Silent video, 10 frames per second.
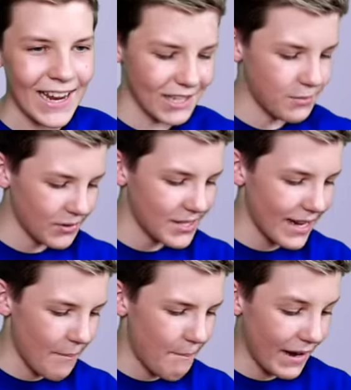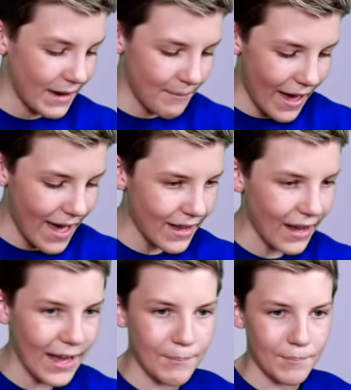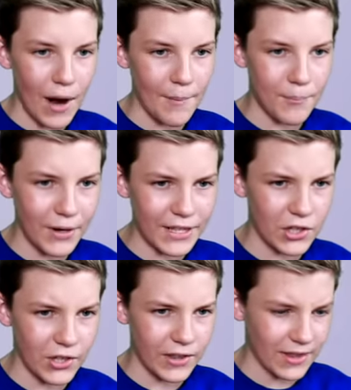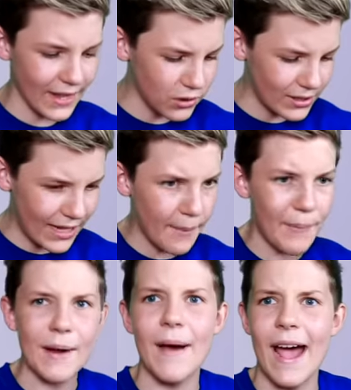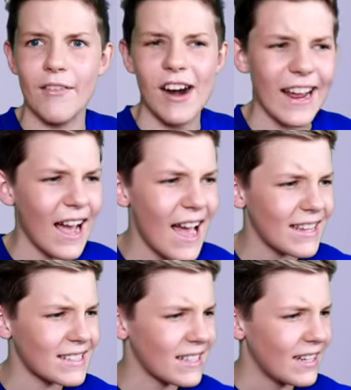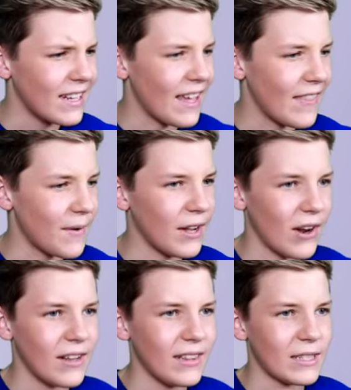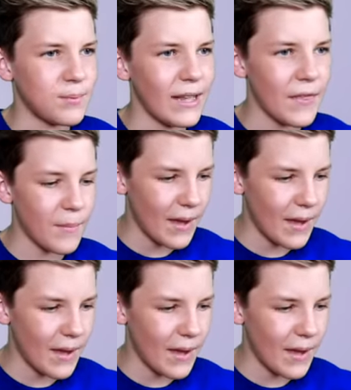Is we want to get a beanbag. I'm pretty sure that looks like a beanbag, right guys? Yeah, there we go. Let's pull out the